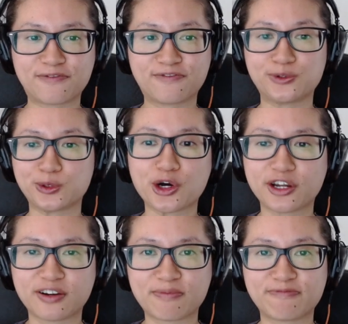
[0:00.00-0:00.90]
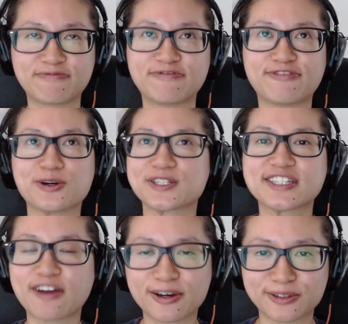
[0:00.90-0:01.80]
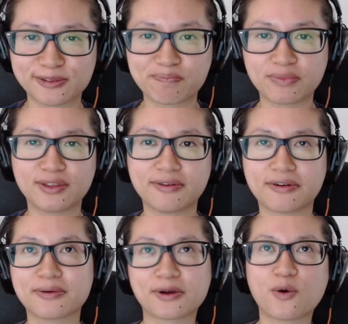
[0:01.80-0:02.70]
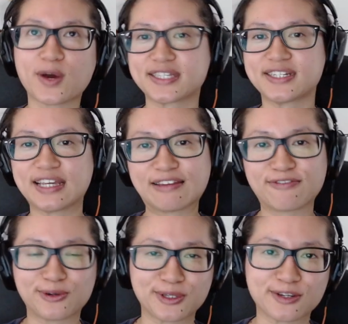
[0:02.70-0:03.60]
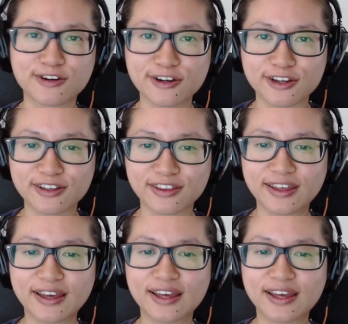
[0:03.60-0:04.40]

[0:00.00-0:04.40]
full on Phos style, you know, questing for the truth,